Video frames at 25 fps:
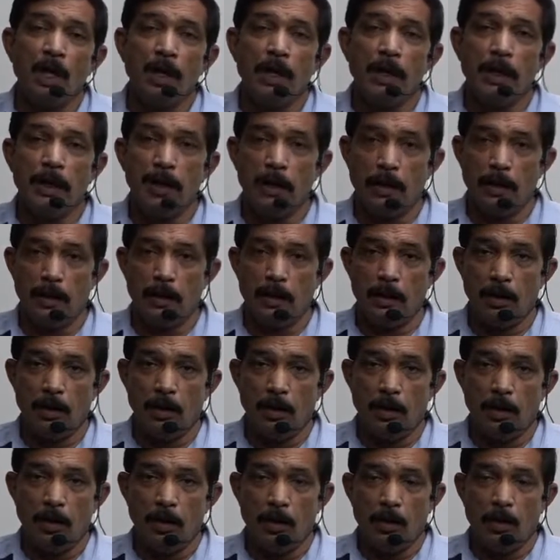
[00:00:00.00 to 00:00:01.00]
then
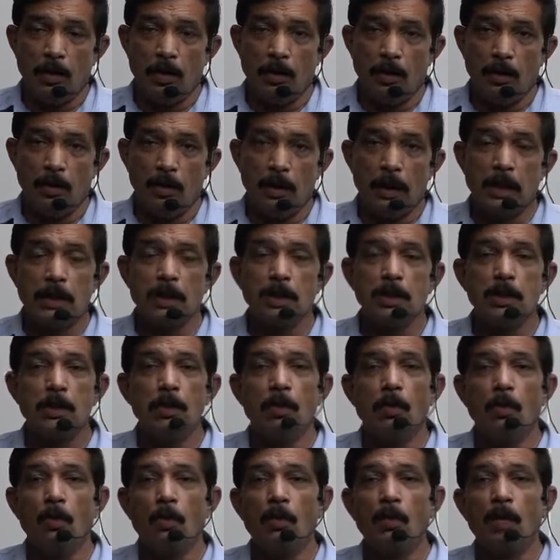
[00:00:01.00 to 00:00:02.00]
there is
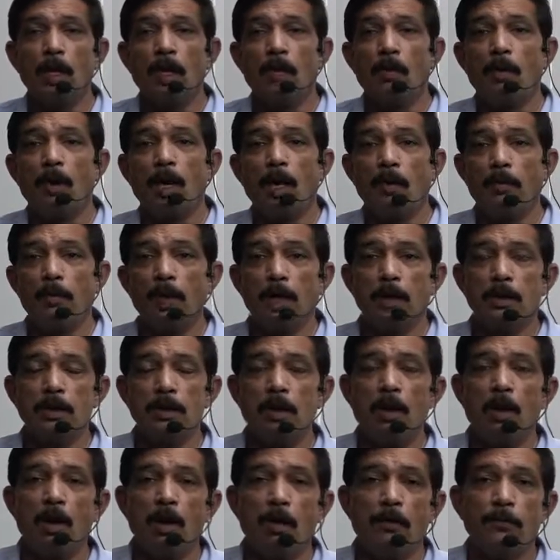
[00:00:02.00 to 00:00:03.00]
no requirement
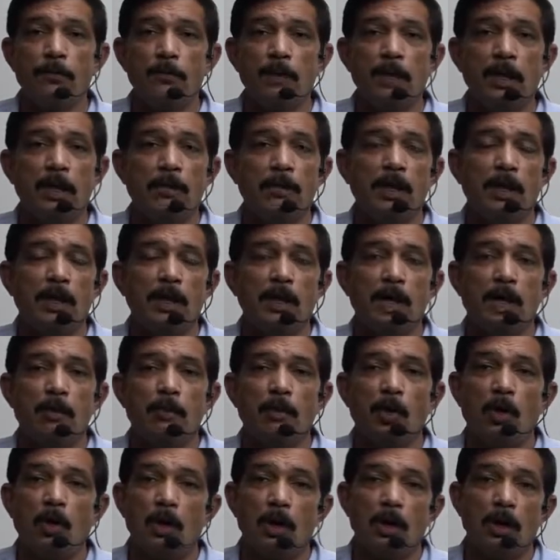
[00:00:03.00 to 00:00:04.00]
of keeping them
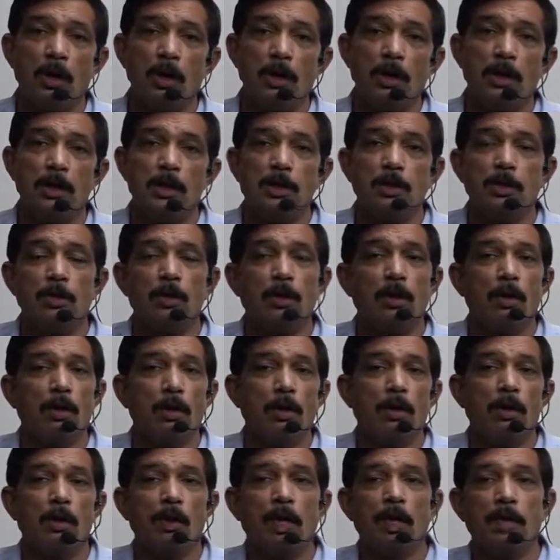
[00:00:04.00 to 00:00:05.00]
on a leash
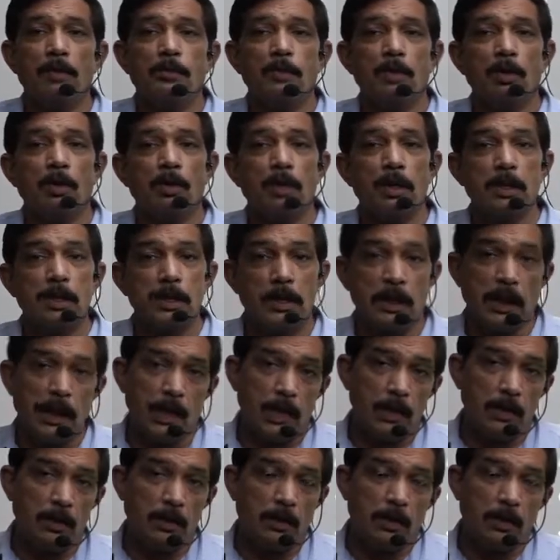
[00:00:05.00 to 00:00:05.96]
or kept on a chain